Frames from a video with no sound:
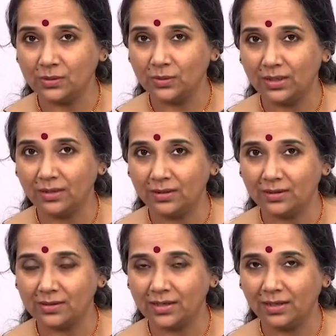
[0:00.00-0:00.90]
swara that
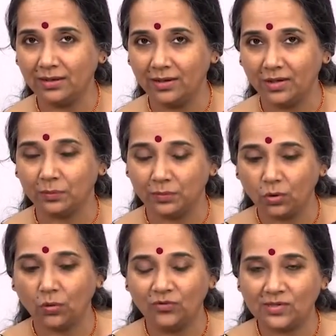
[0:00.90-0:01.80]
is getting lit up, but
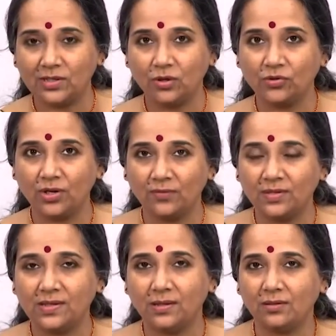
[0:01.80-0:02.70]
obviously you're
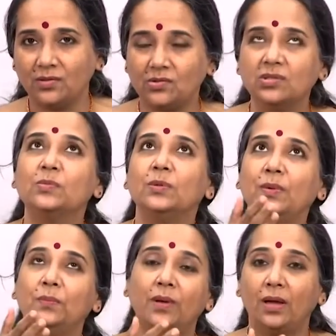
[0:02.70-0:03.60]
traversing the distance
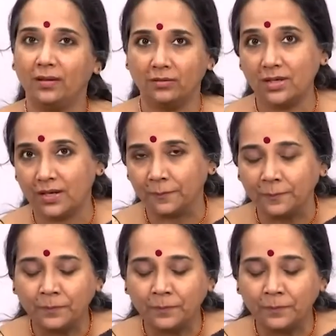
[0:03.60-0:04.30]
between pa and re.